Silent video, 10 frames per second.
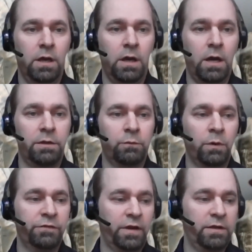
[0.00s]
The
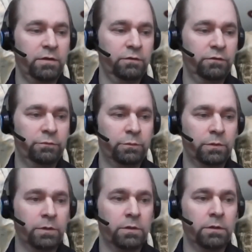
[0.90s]
ones I used
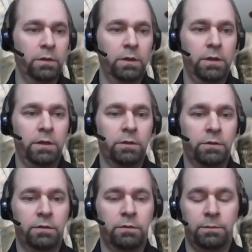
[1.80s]
were,
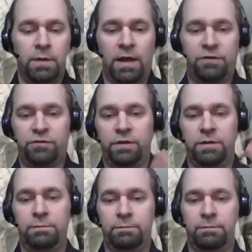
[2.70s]
they're
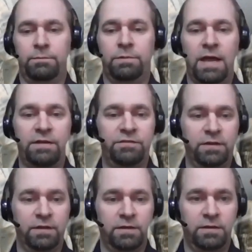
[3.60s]
actually
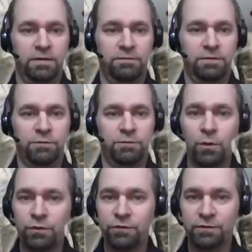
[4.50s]
plastic fish
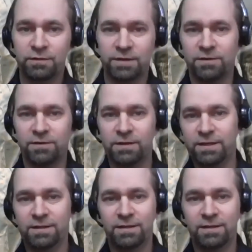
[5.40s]
bowls, literally,